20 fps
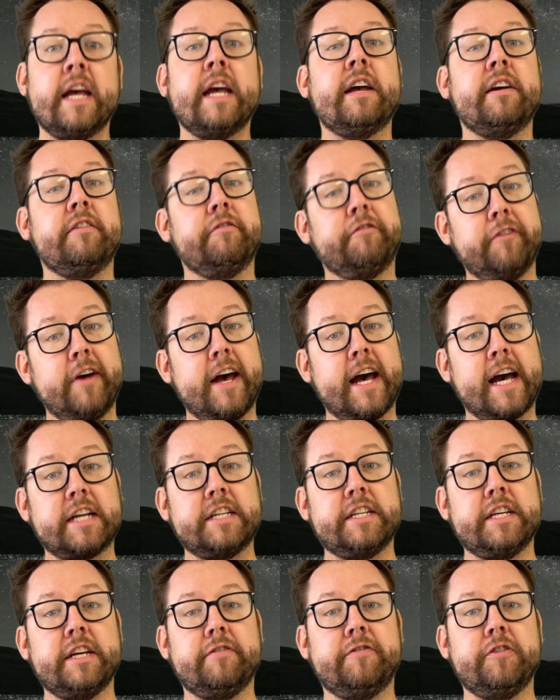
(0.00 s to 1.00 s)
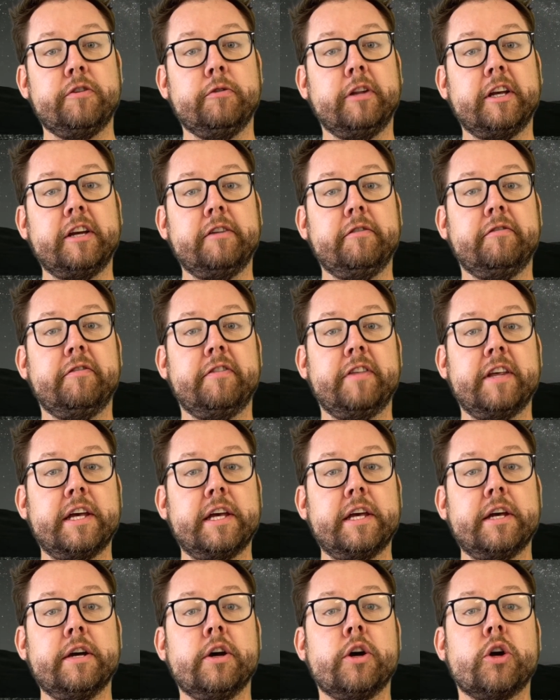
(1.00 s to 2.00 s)
In fact, if you leave
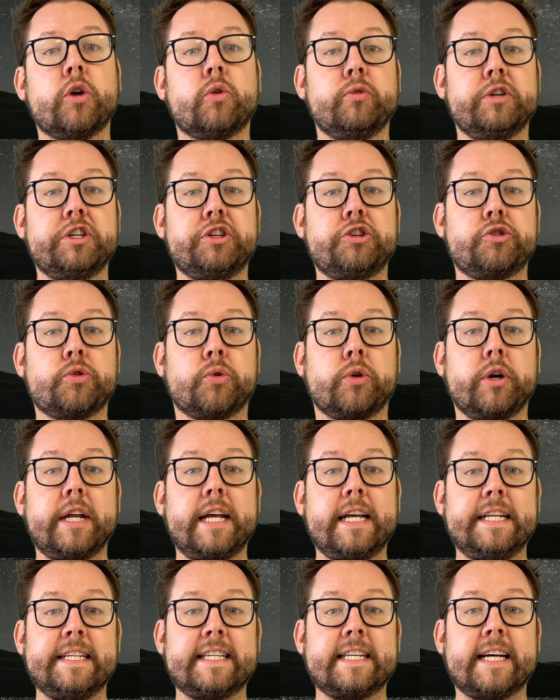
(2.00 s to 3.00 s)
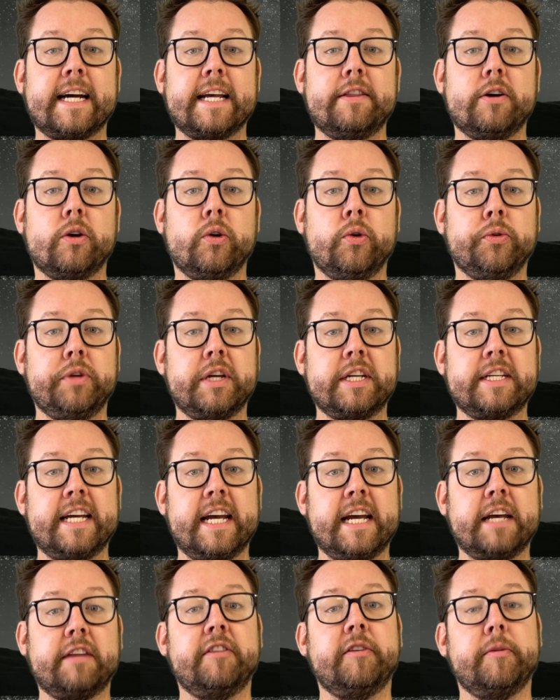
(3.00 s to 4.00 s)
the Restore It inside the holding
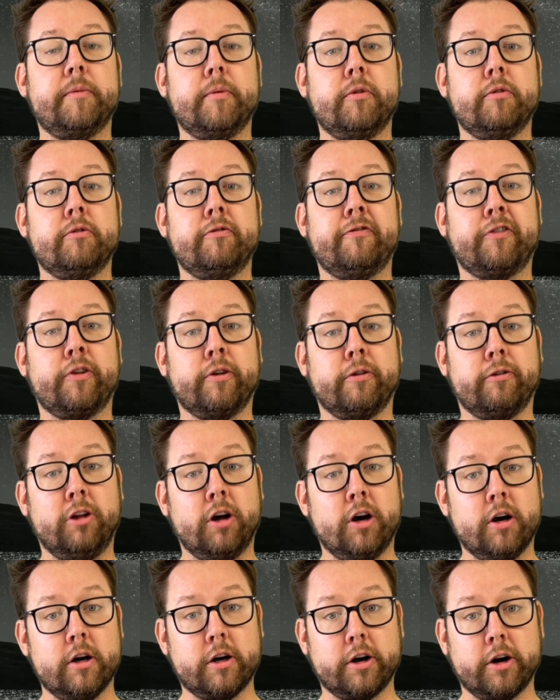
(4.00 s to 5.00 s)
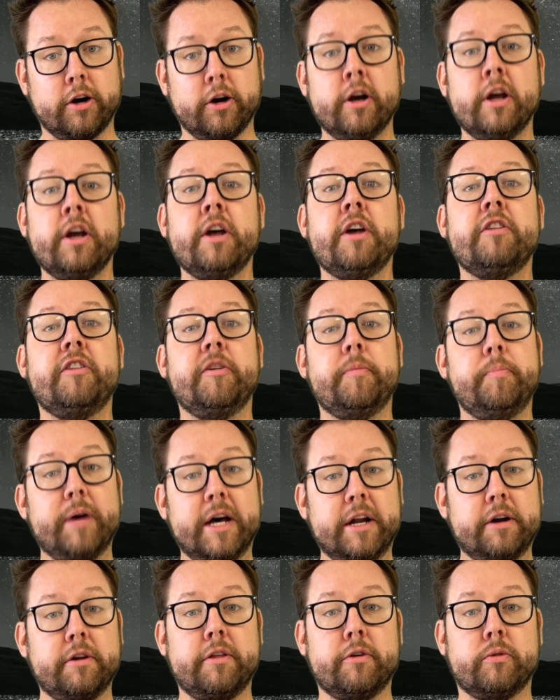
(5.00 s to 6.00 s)
tank for longer, the
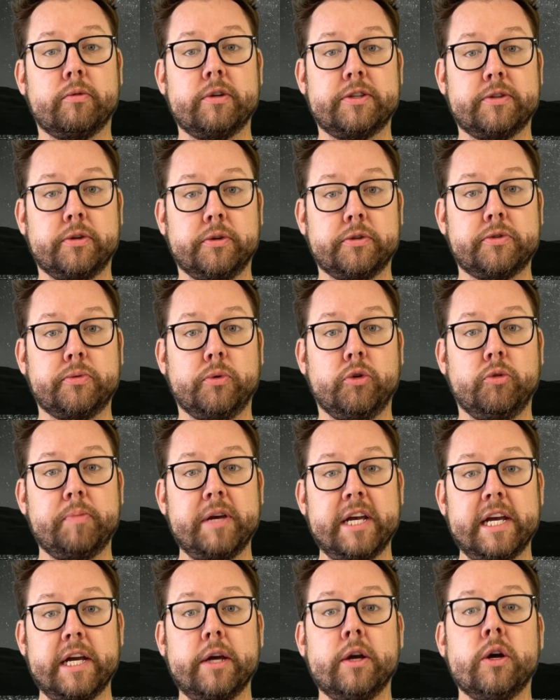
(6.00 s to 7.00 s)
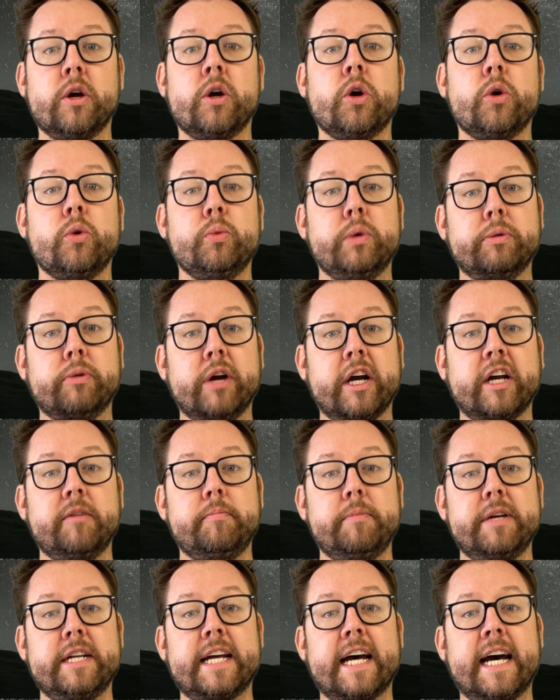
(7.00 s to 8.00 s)
better the results will be. We
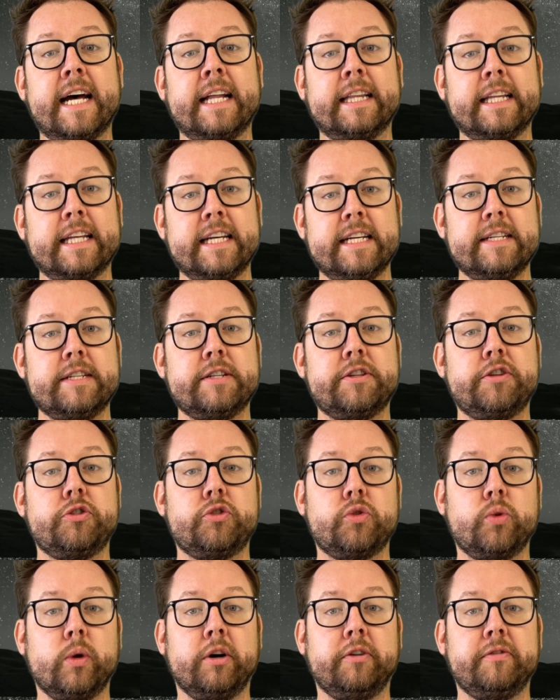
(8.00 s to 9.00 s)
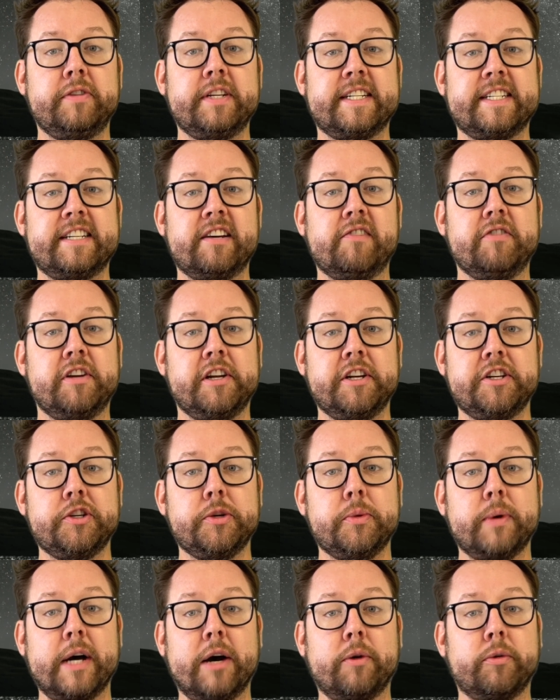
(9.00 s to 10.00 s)
recommend at least 12 to
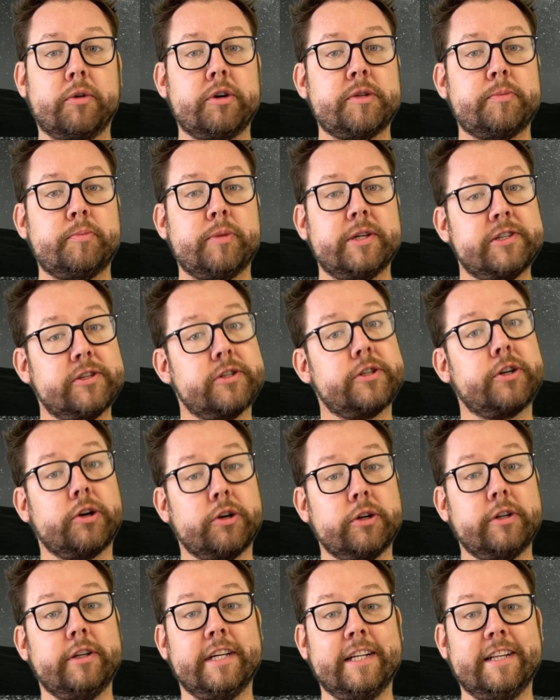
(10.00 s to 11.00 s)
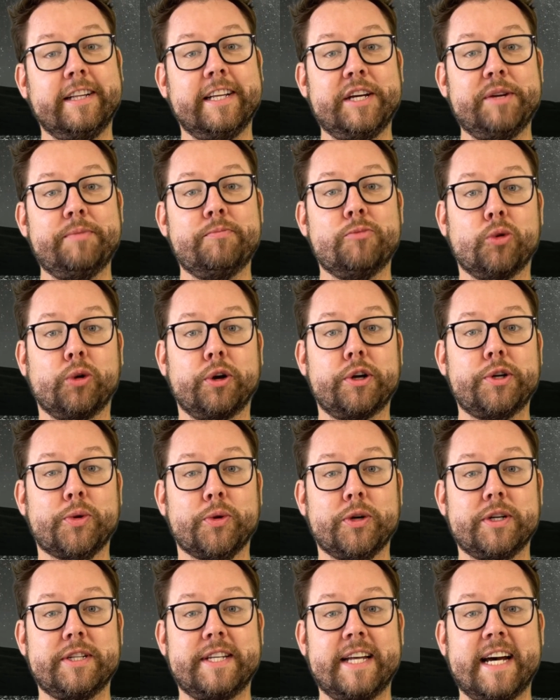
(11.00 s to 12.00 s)
72 hours, but certainly lean more
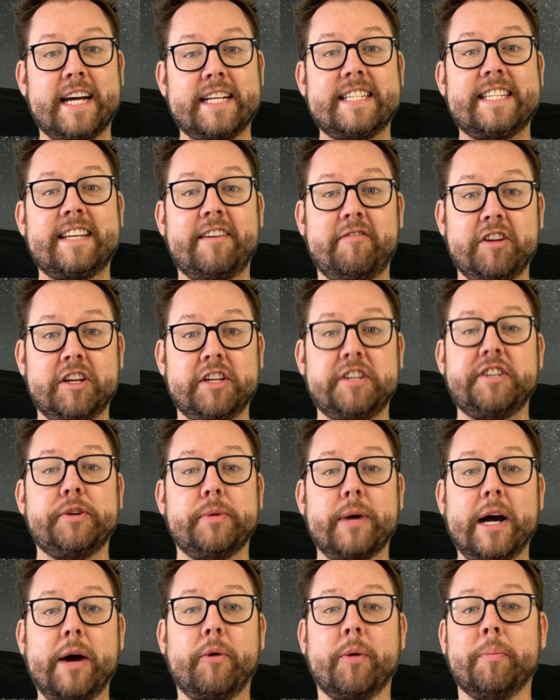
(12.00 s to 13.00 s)
towards that 72-hour